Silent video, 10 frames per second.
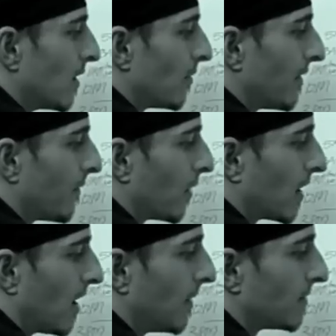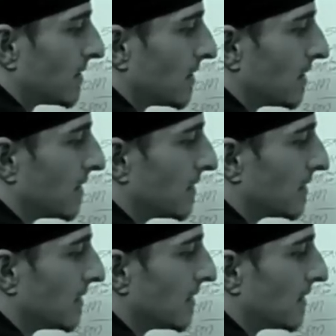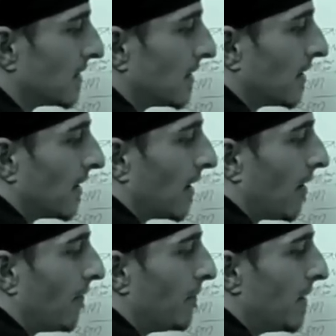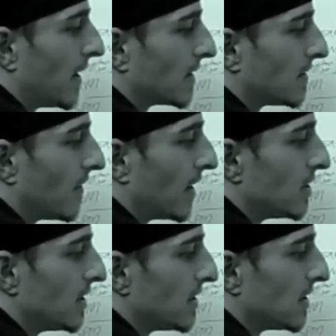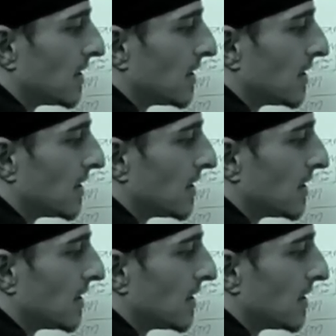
3-4 cups of mixed veggies.